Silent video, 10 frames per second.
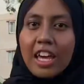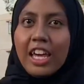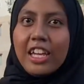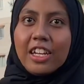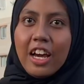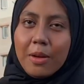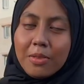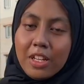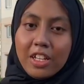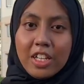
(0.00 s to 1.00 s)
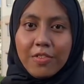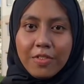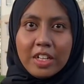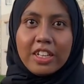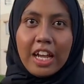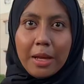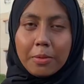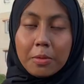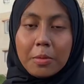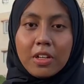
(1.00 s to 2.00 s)
It comes in different types
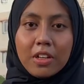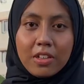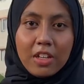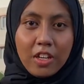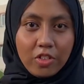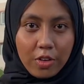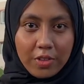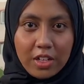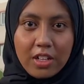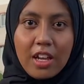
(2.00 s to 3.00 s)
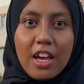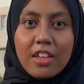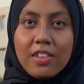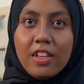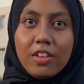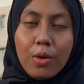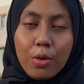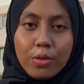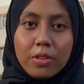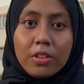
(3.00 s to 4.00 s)
because each of it has its
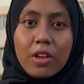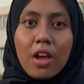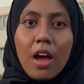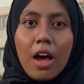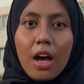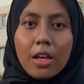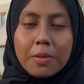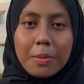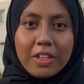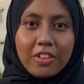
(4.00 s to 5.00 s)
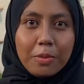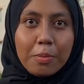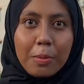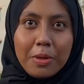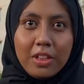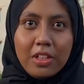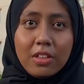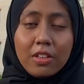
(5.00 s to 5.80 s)
own special properties.